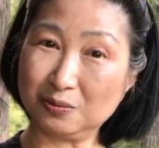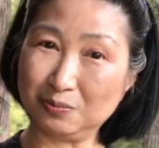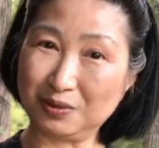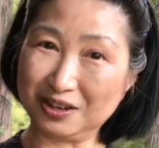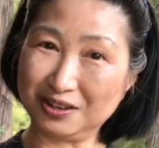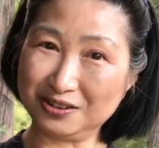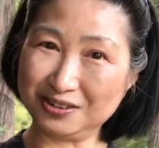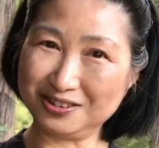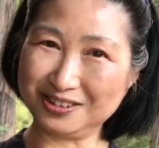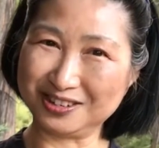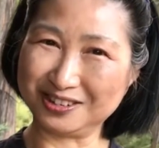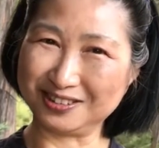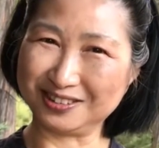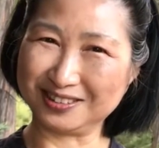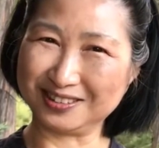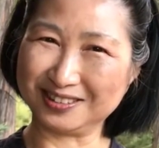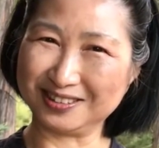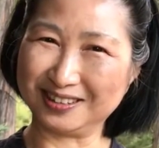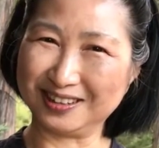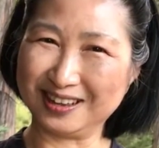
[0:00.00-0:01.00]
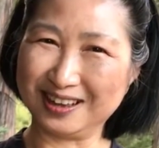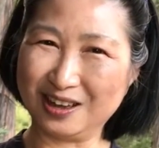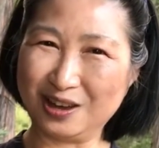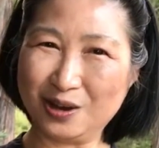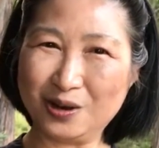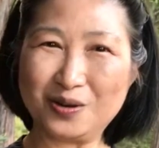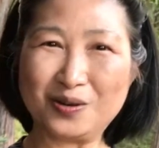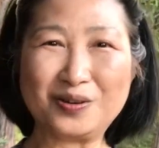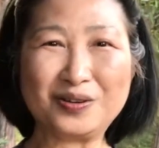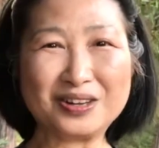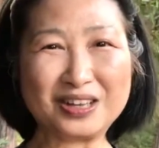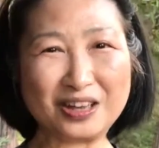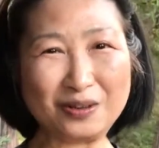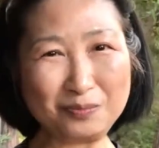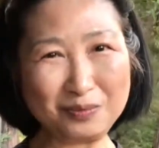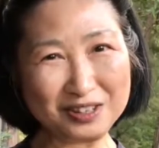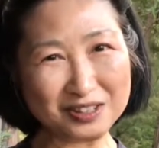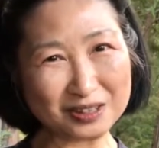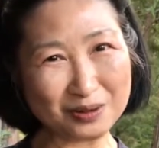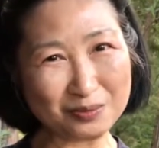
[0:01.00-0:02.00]
Beginners. Or give
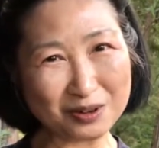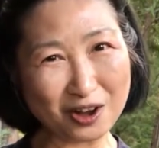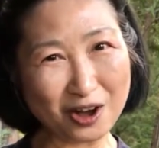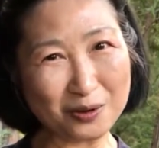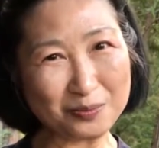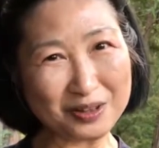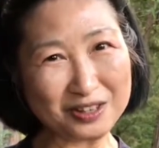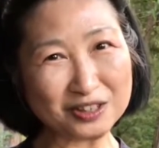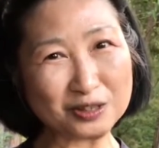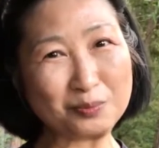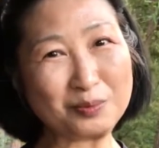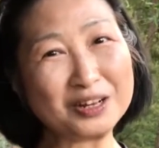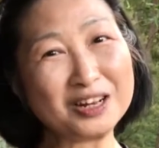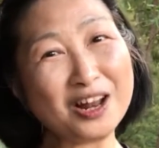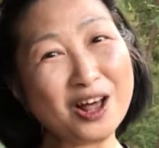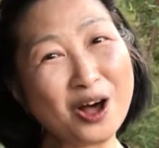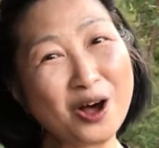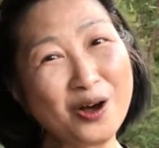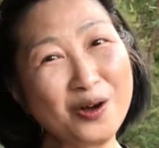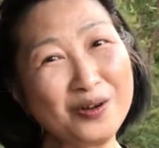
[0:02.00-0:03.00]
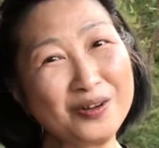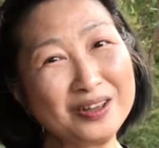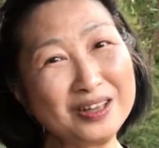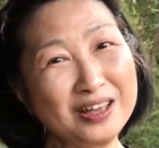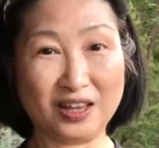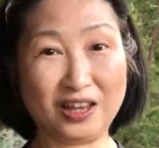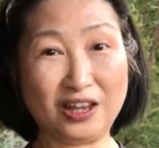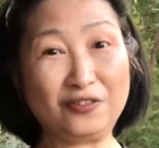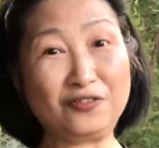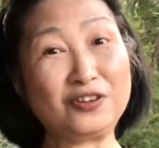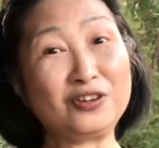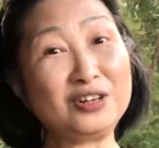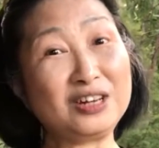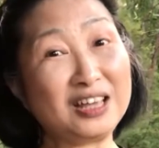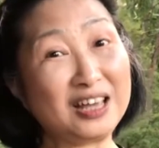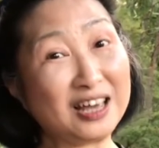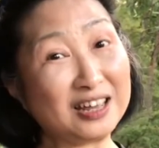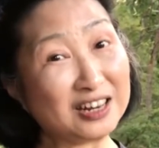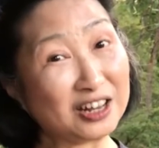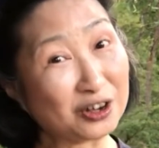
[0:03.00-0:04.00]
me some comments below. If you need
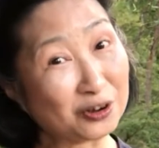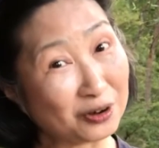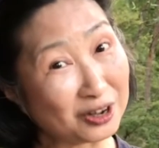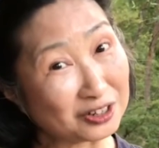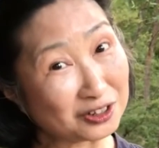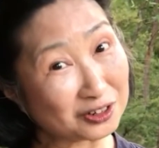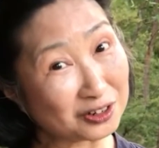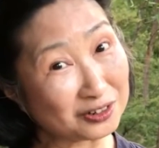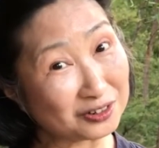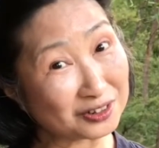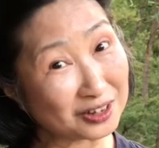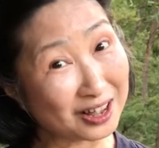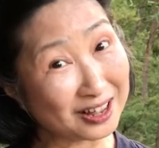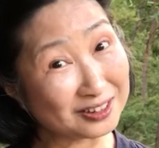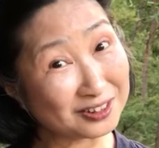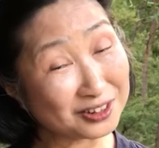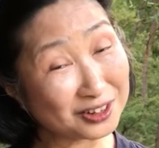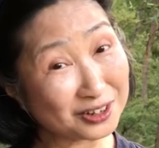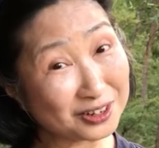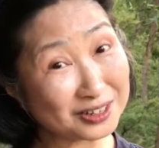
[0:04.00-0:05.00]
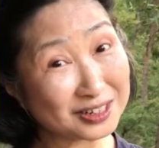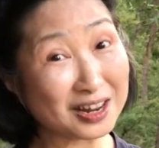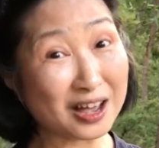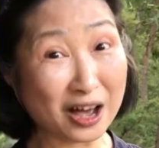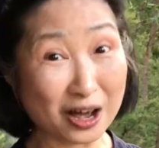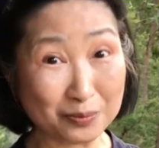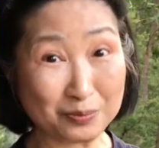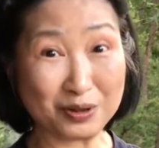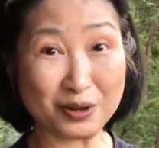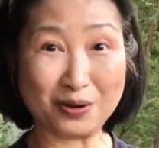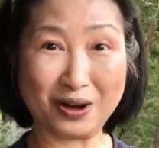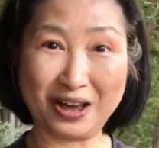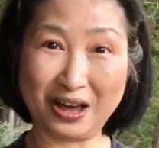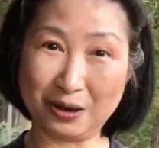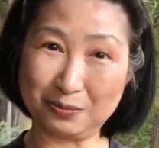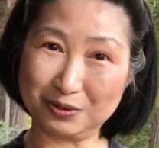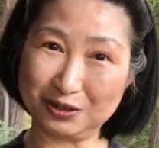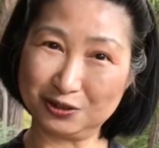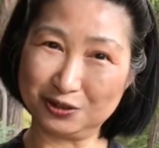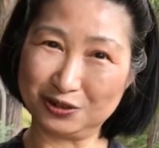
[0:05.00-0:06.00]
any questions answered, I'd be quite
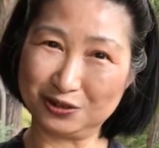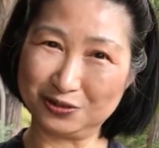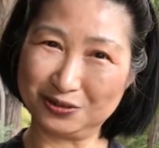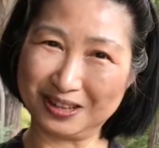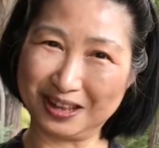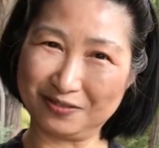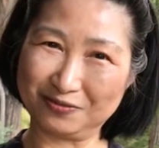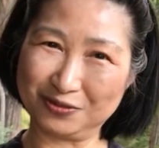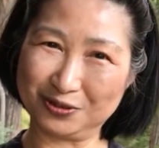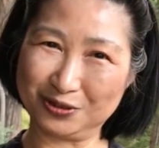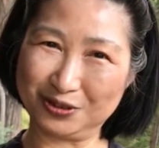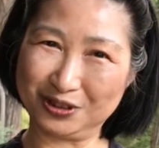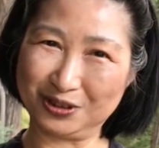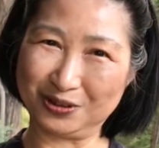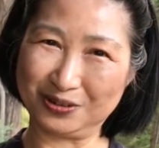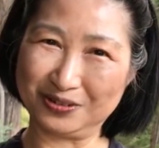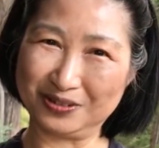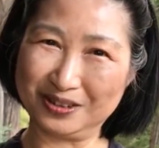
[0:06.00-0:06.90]
happy to do that for you.